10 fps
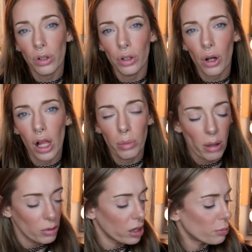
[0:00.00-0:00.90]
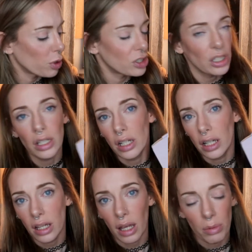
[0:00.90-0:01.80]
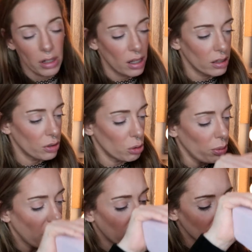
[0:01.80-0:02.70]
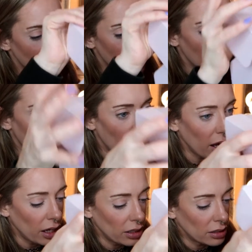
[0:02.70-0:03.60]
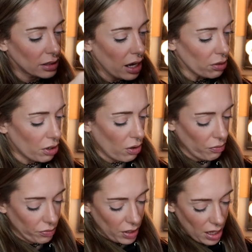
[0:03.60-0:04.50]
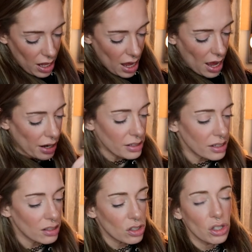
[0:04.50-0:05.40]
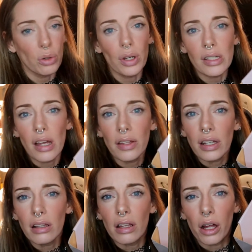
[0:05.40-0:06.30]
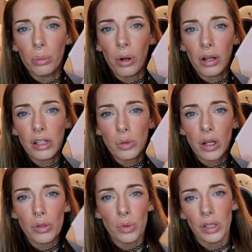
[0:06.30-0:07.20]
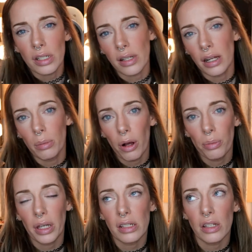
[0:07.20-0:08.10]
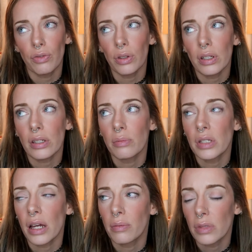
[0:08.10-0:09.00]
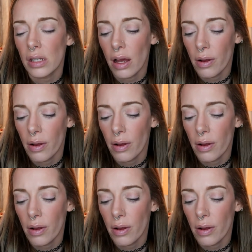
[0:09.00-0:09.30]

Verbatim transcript: order her ColourPop collaboration. It came in a little box, and I don't know, I just think it's cute. It's not like a lot of products, which I was really excited about, because I feel like sometimes